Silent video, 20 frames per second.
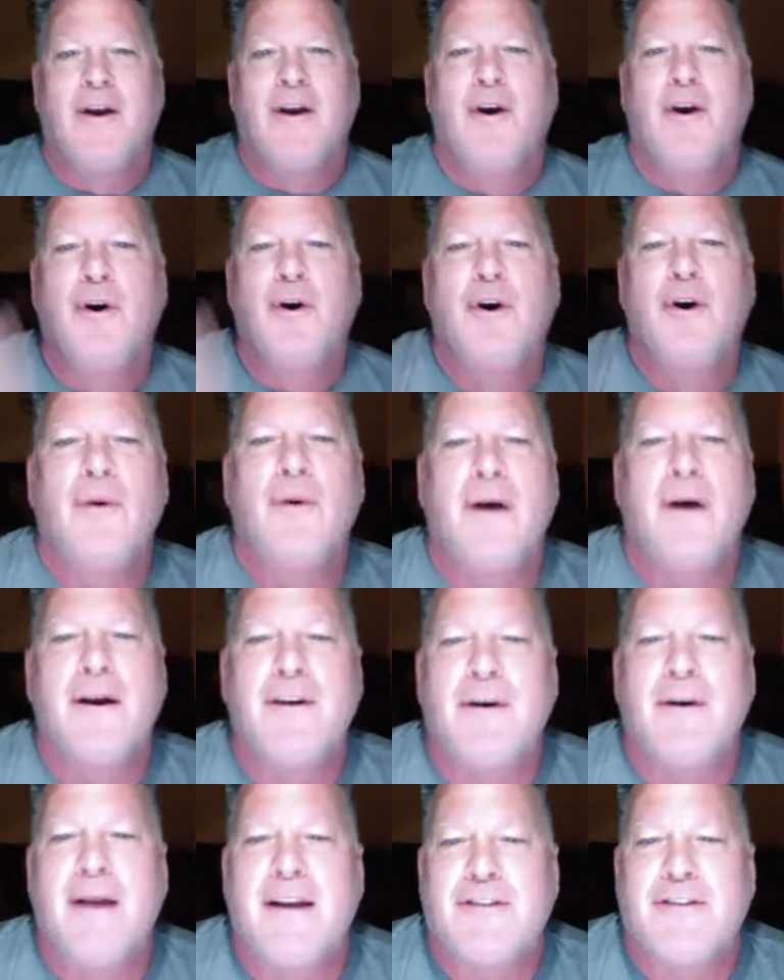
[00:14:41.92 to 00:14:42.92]
who
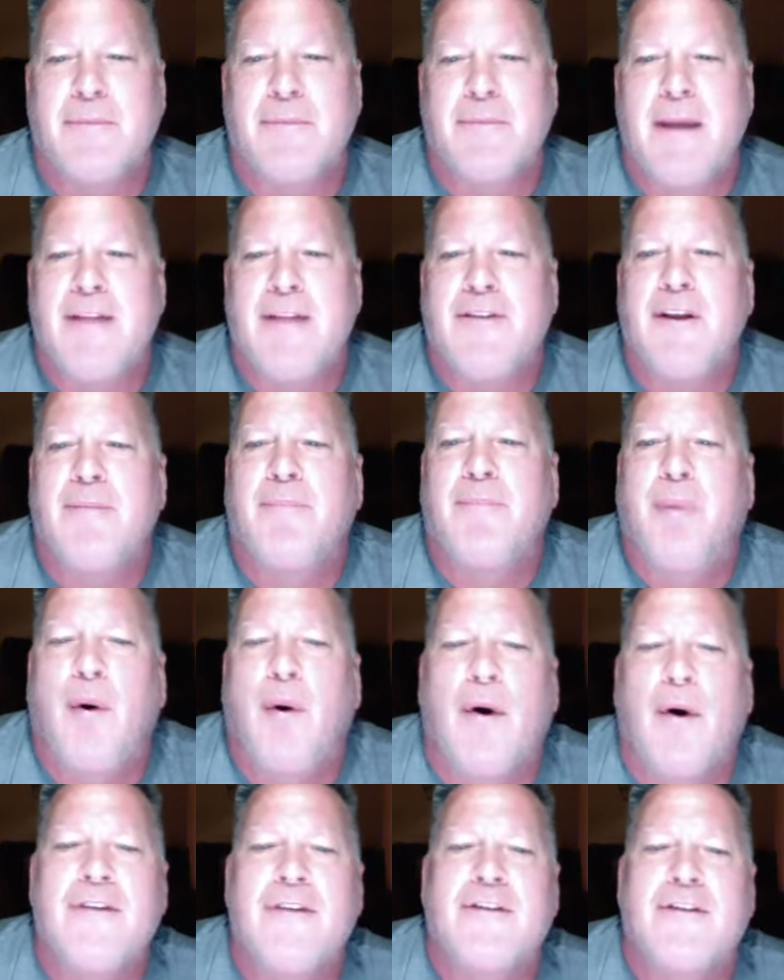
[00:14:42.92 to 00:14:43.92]
underestimate the
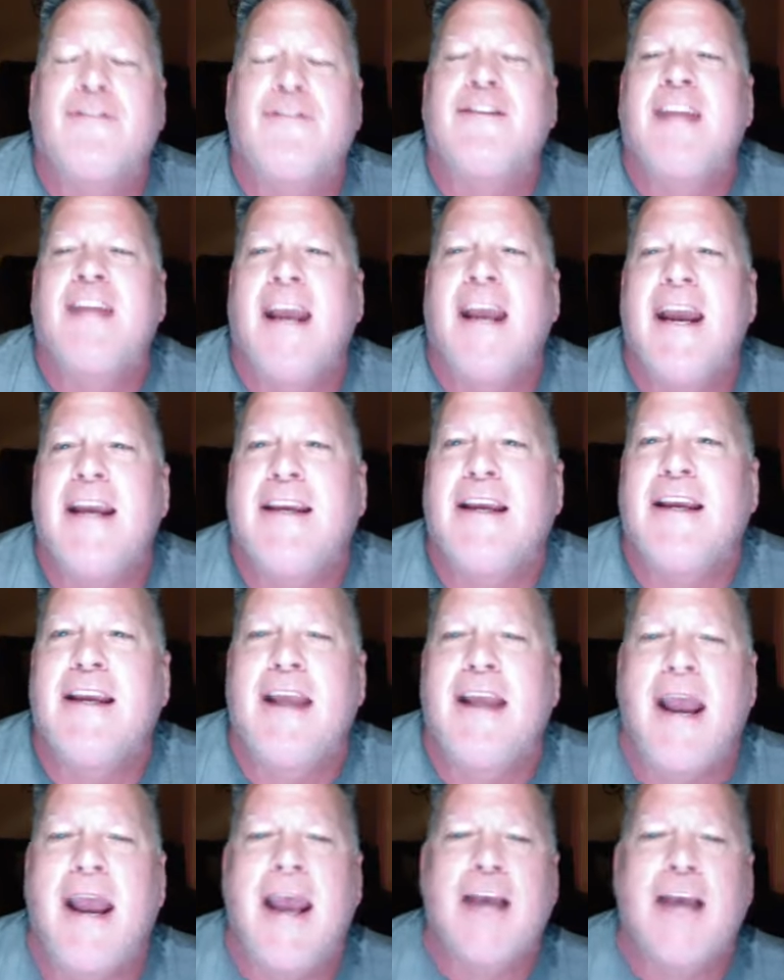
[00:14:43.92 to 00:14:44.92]
importance of taking
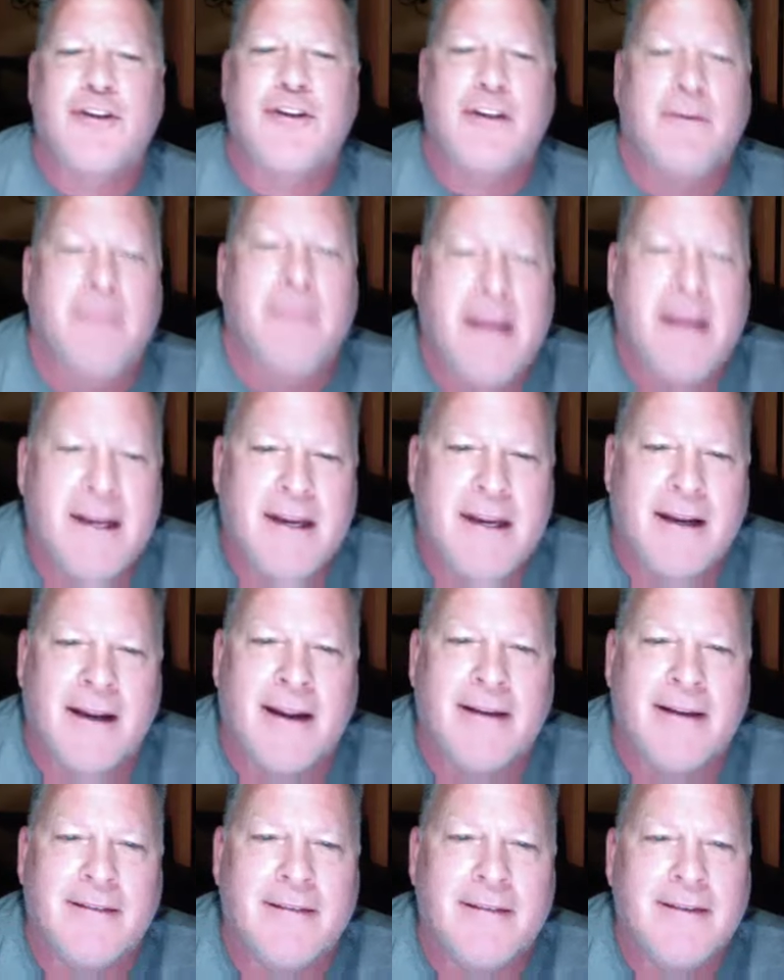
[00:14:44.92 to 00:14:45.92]
action
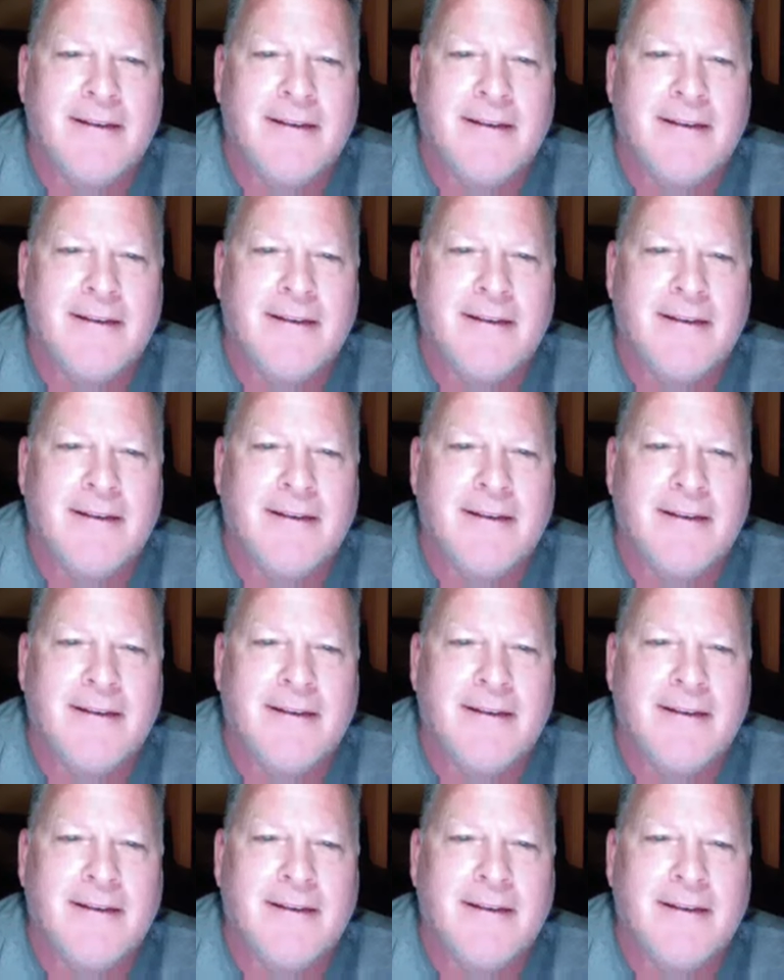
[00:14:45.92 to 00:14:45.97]
immediately.